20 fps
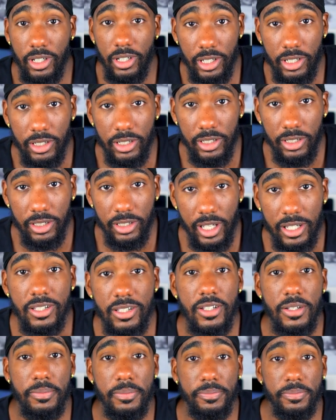Yeah,
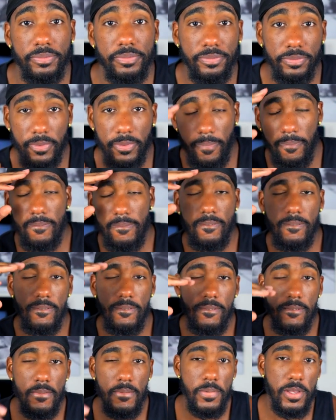that's it.
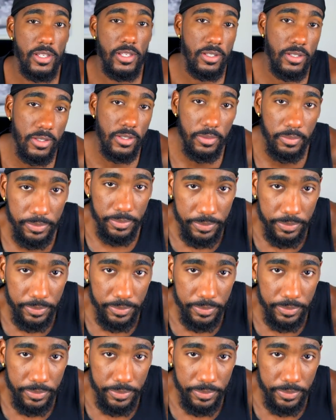Peace.